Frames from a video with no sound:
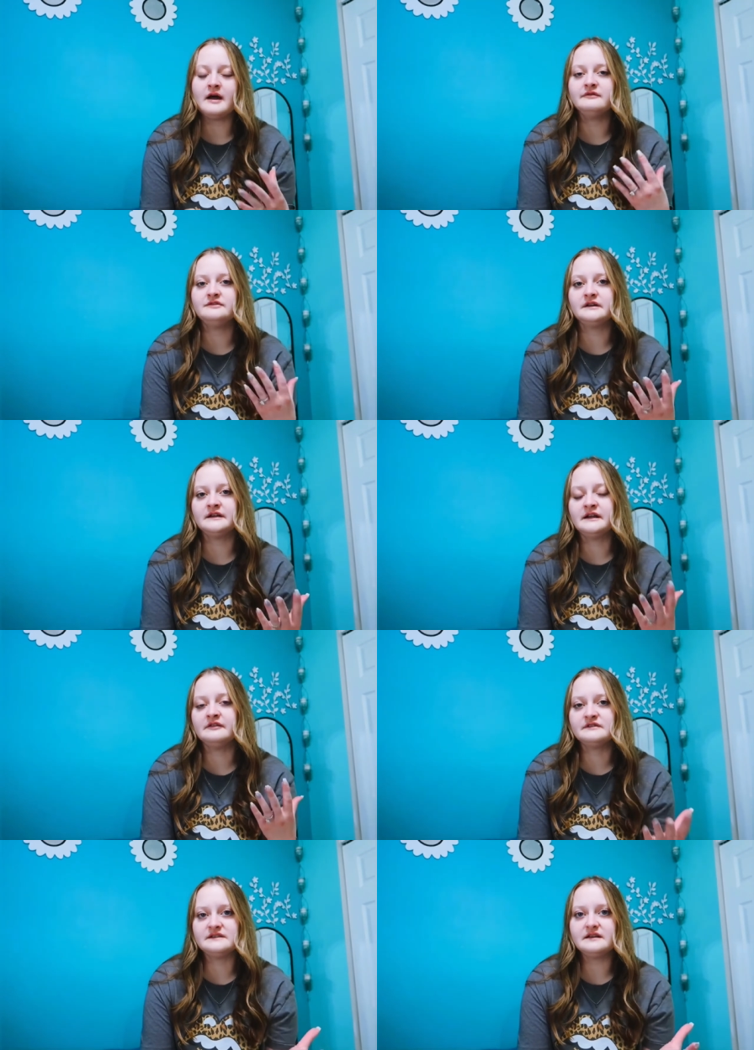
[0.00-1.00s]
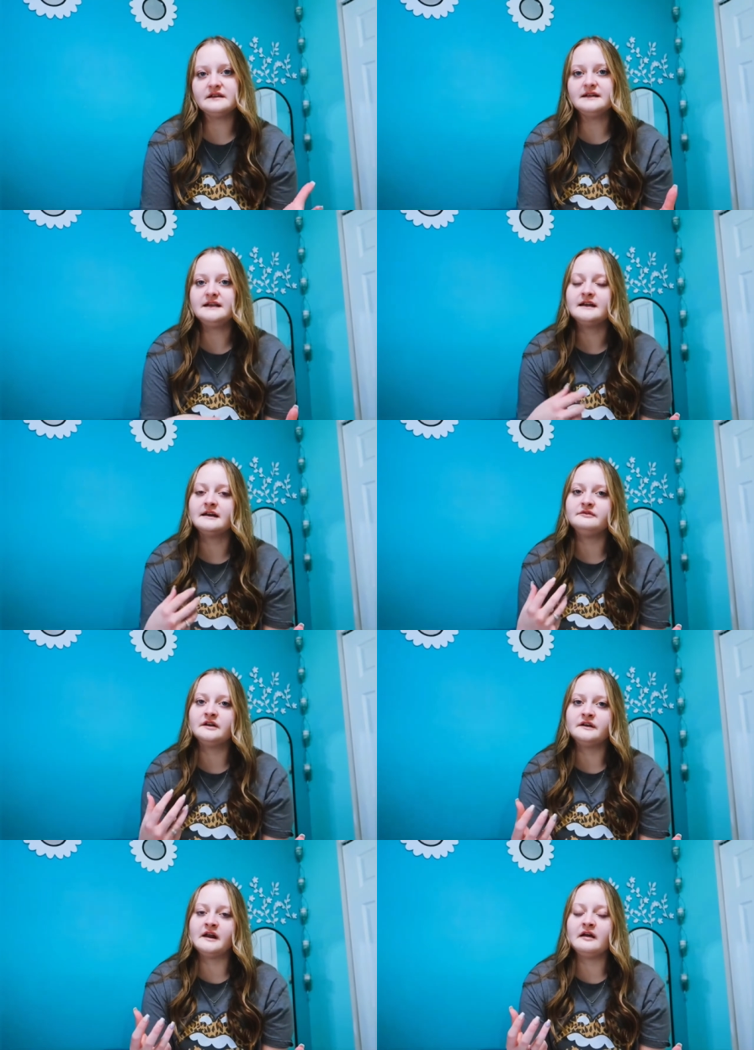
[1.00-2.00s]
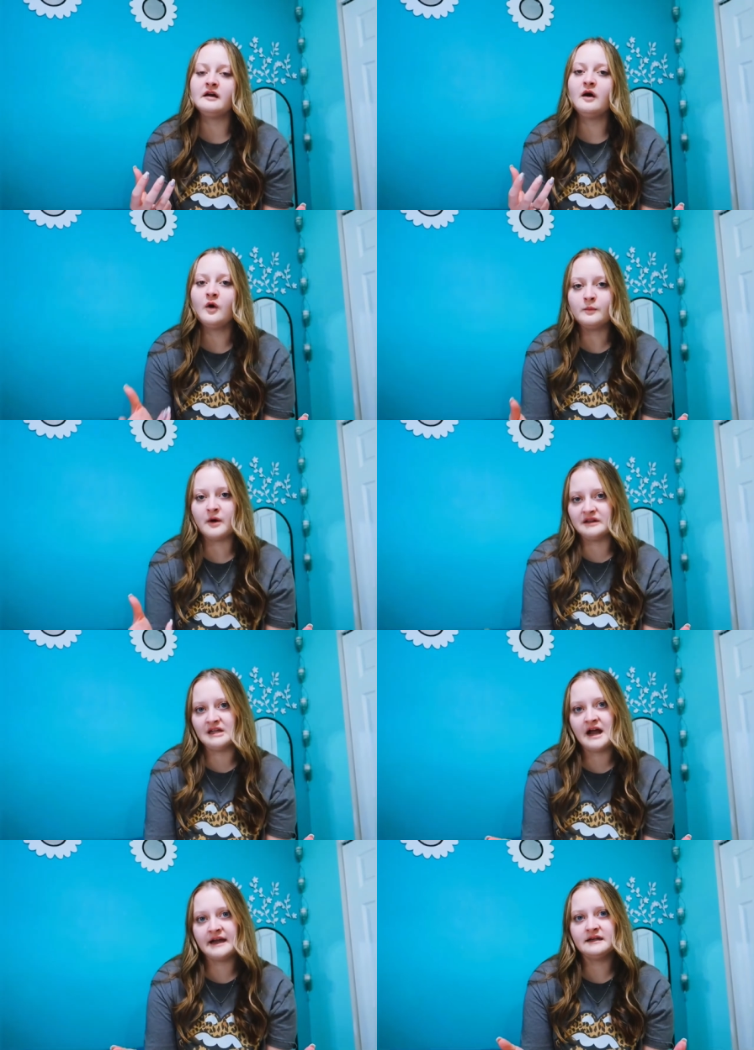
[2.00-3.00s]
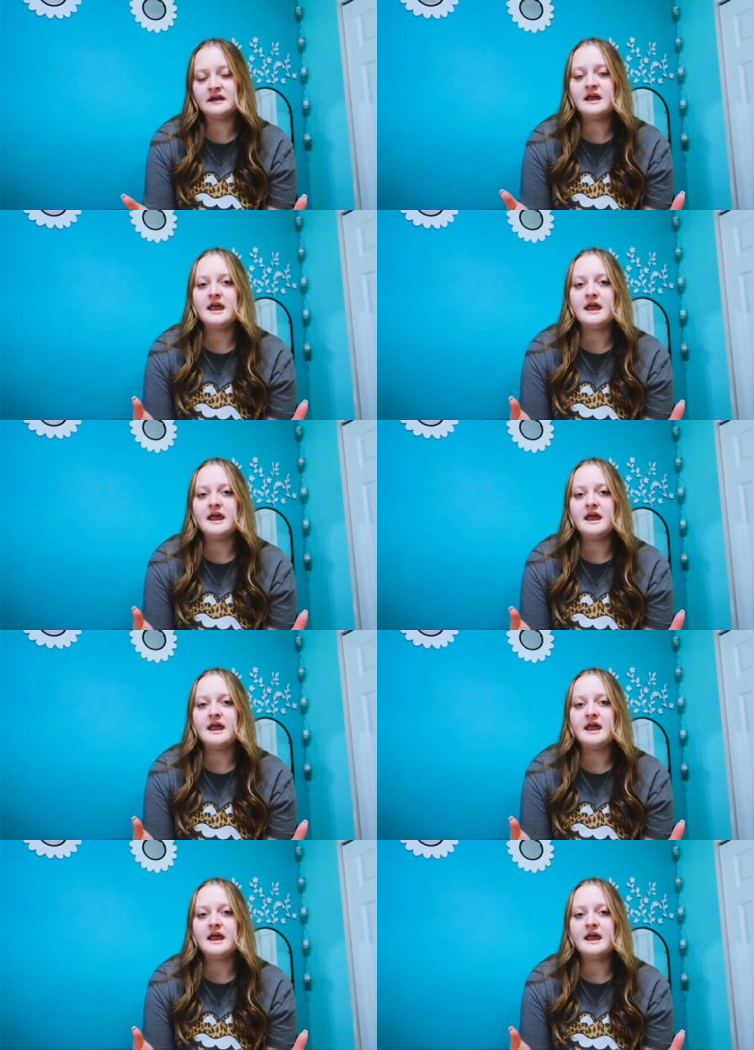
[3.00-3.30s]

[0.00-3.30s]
I've done it in a facility and I've done it at home online,